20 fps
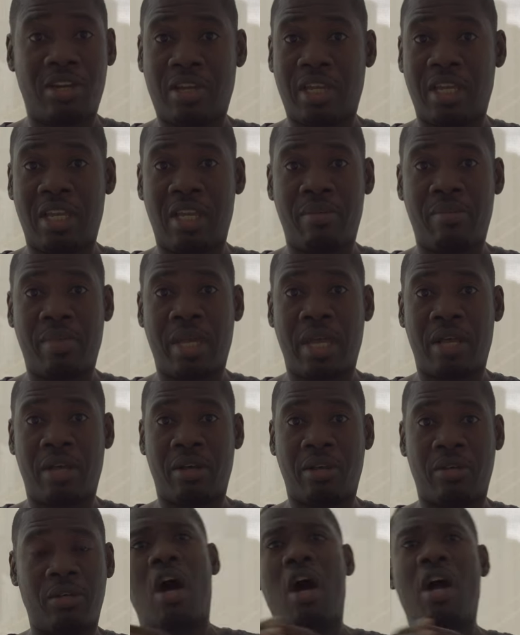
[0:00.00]
your
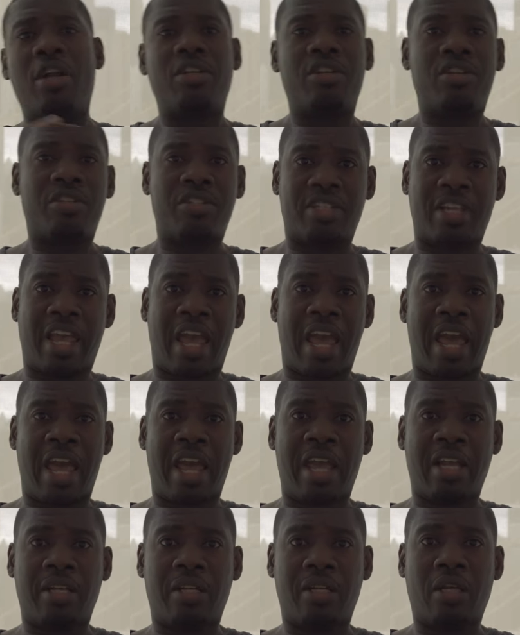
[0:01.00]
email,
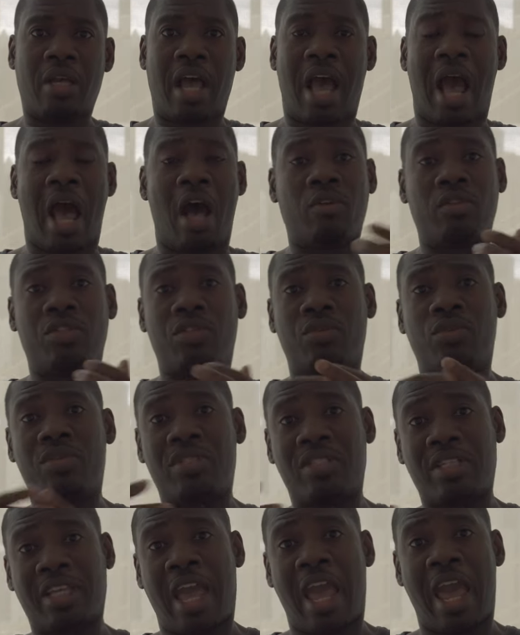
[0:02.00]
understand how to
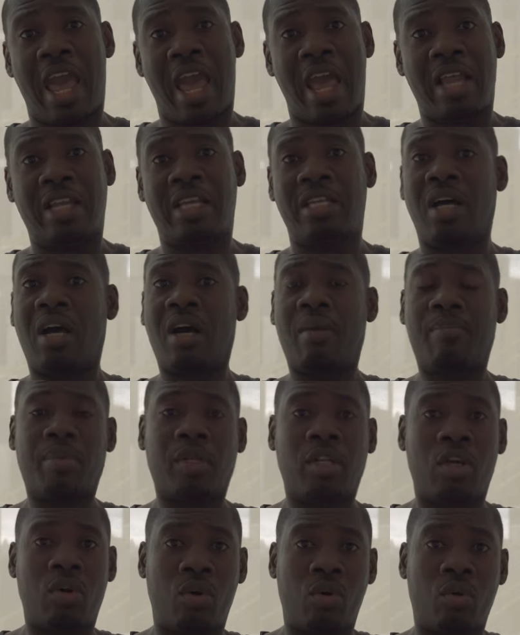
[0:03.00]
scan and
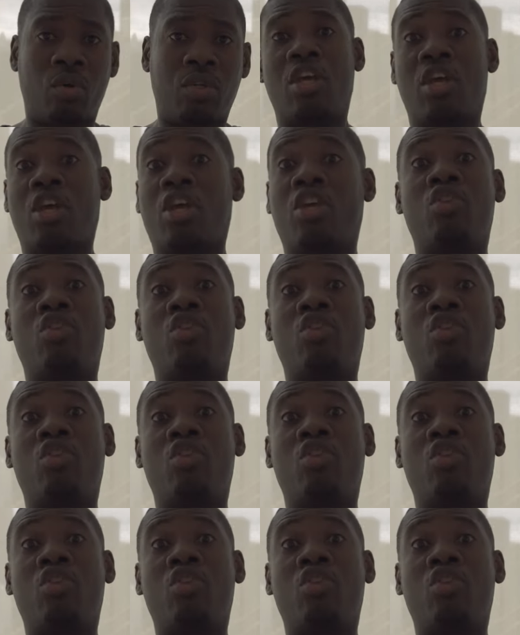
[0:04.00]
upload.